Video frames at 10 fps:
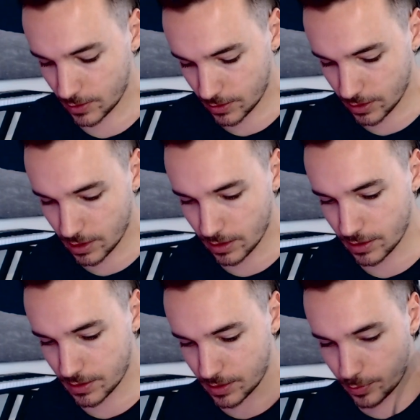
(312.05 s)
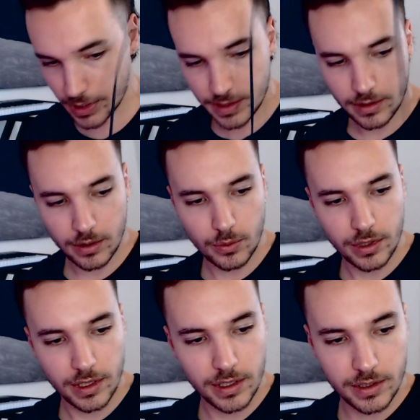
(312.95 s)
So yeah, that's basically what I
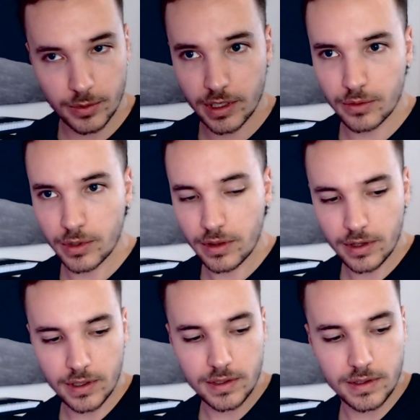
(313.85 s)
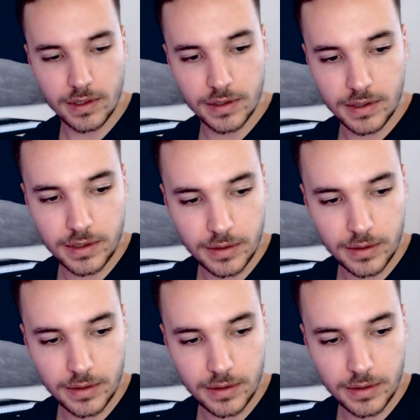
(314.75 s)
need to begin with, is this